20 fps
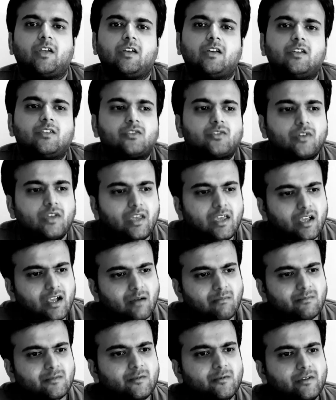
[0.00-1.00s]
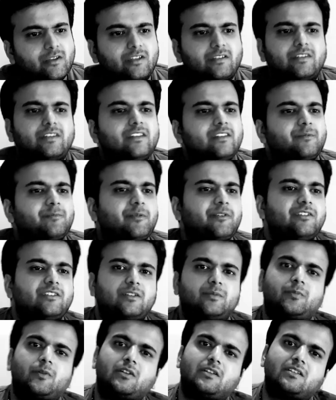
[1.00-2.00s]
So he comes with these
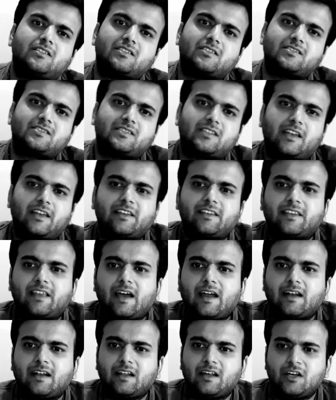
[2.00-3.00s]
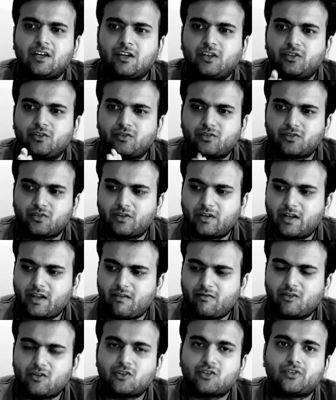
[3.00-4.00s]
principles saying that you should
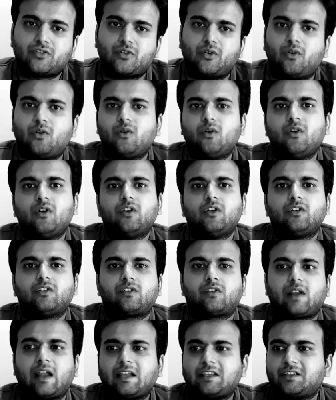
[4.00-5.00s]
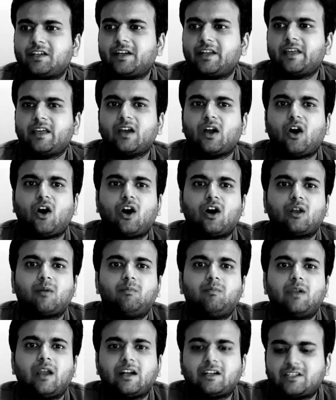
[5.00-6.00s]
never show tragedy or
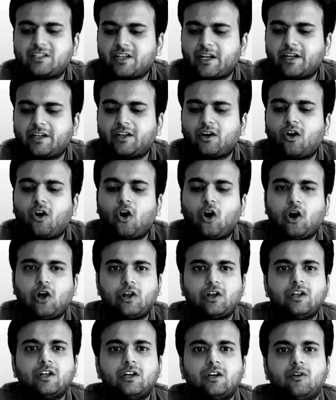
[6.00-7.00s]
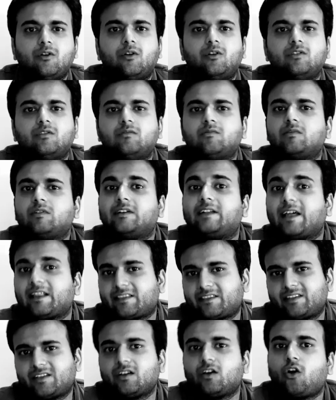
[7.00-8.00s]
bloodshed or
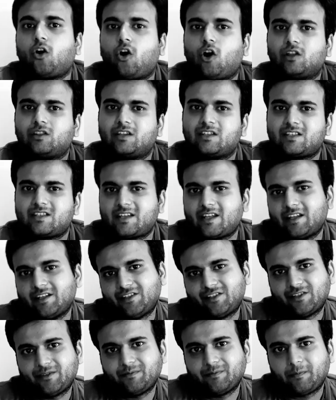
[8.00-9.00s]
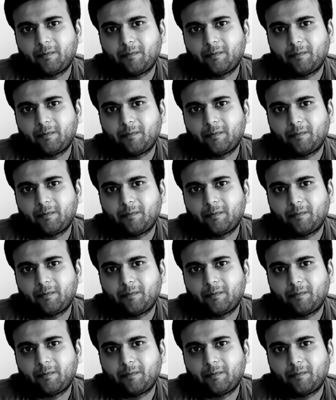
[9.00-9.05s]
death on the stage.